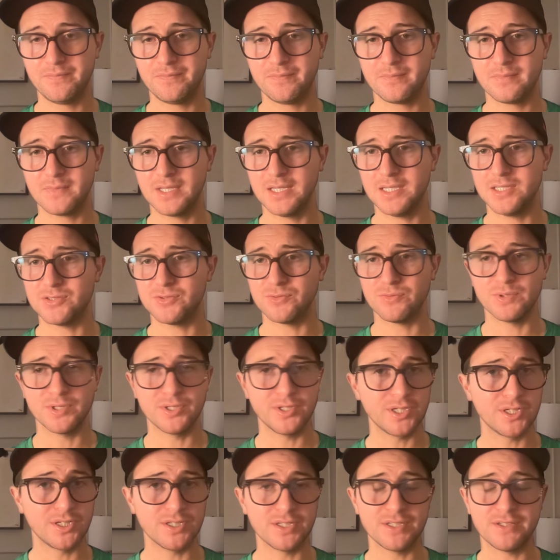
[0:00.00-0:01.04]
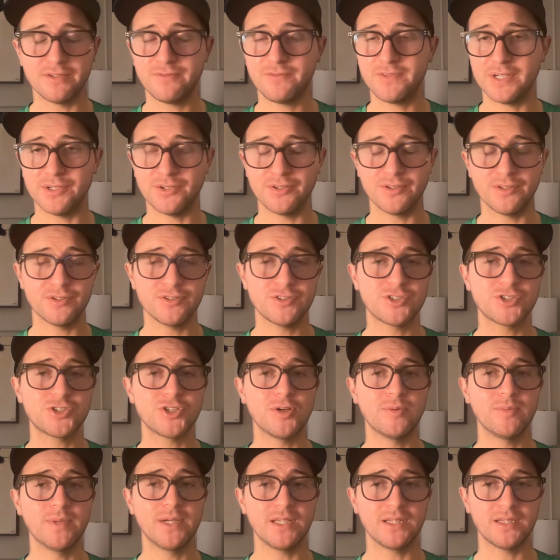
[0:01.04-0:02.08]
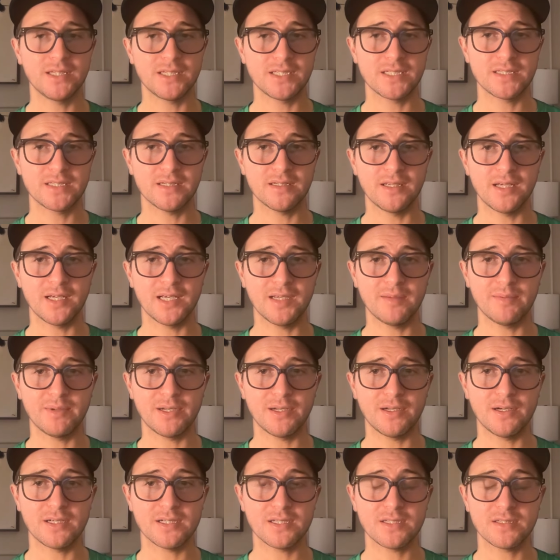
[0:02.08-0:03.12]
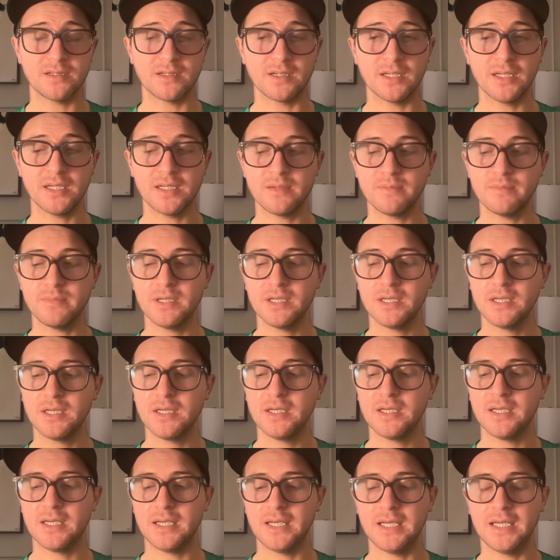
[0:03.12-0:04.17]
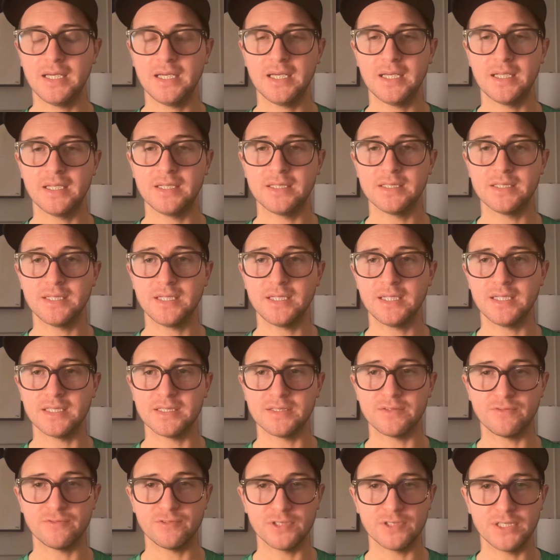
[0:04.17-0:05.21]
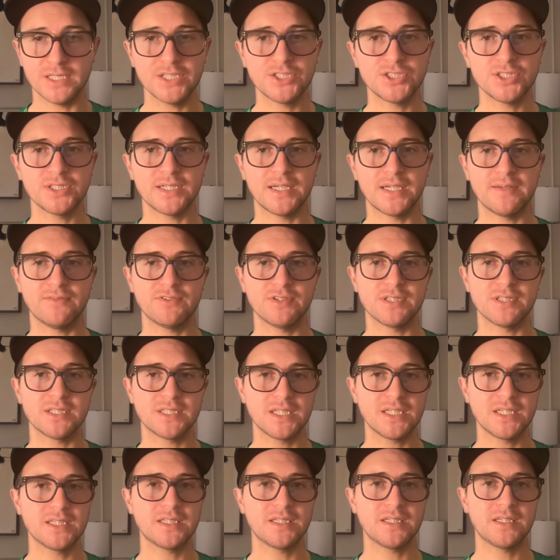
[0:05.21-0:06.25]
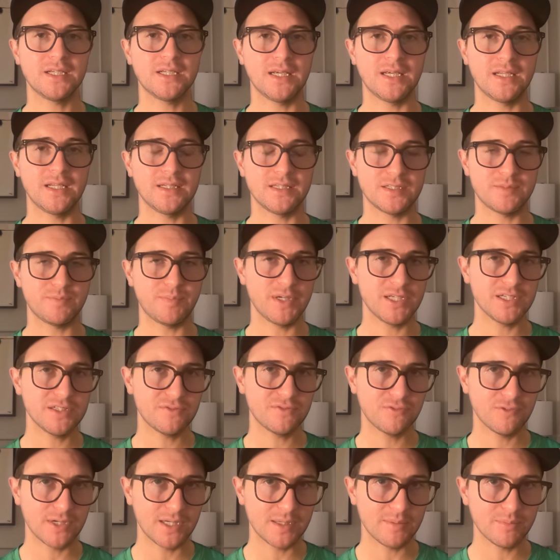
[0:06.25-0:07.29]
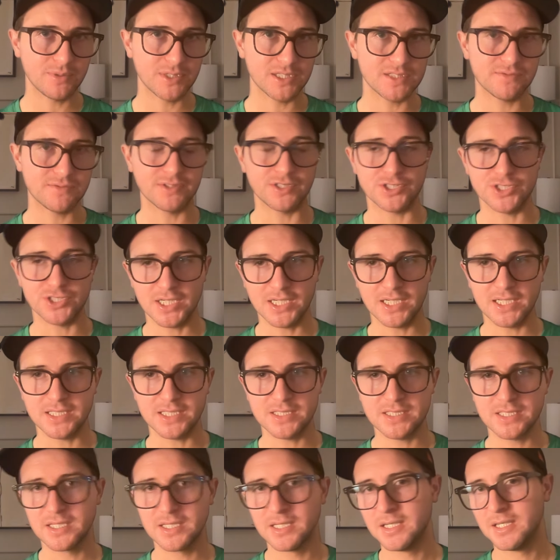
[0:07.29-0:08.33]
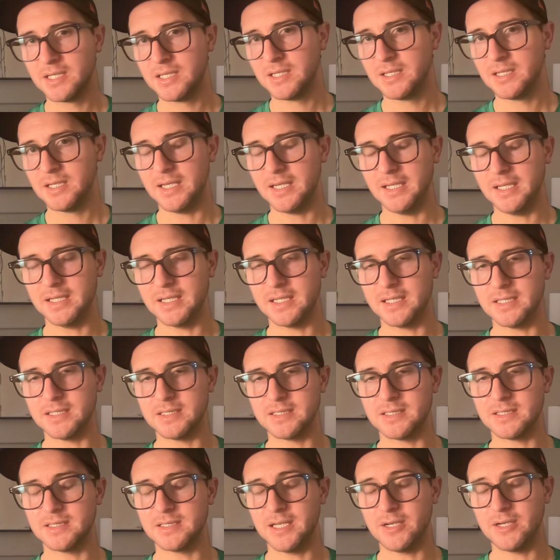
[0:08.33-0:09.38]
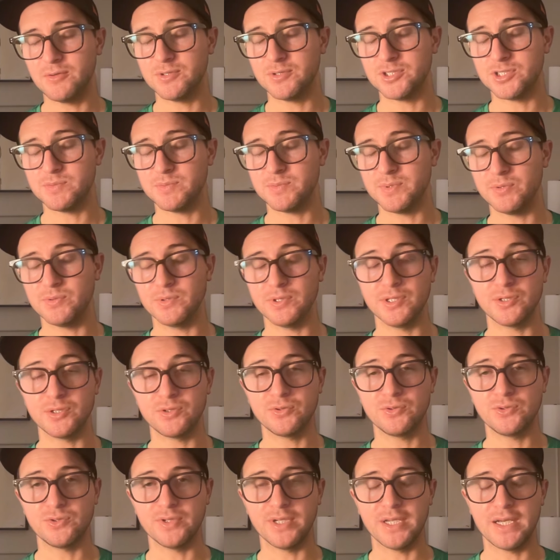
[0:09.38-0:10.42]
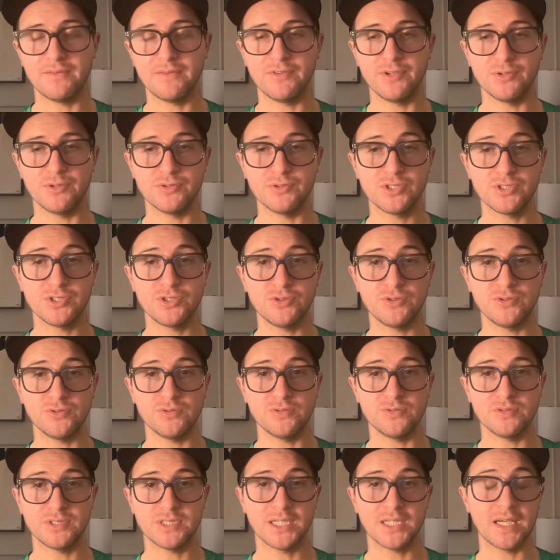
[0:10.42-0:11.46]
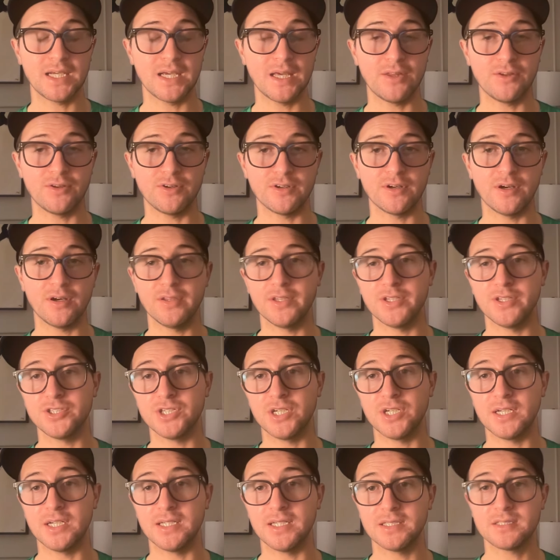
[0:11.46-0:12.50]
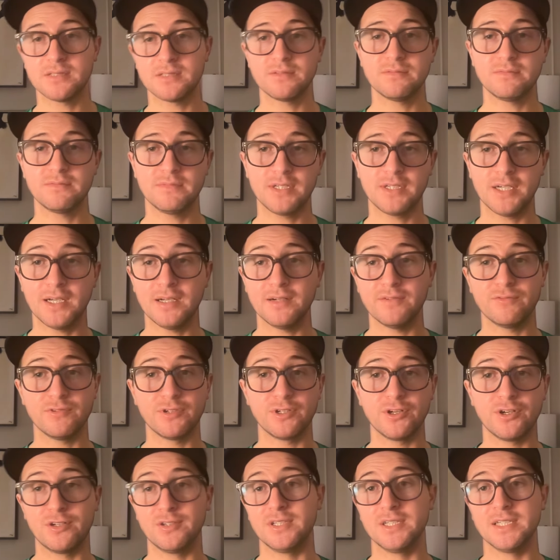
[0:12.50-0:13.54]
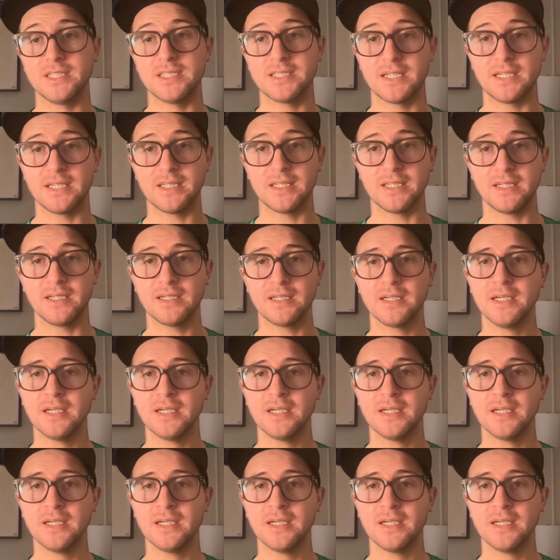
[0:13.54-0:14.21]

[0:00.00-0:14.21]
he's a really good defender. There's so many things to like about Ha-Sung Kim, and he is a free agent after the season, and his best friend plays for the Giants, and that would just be really cool to have those two together on the Giants, kind of regardless, I think.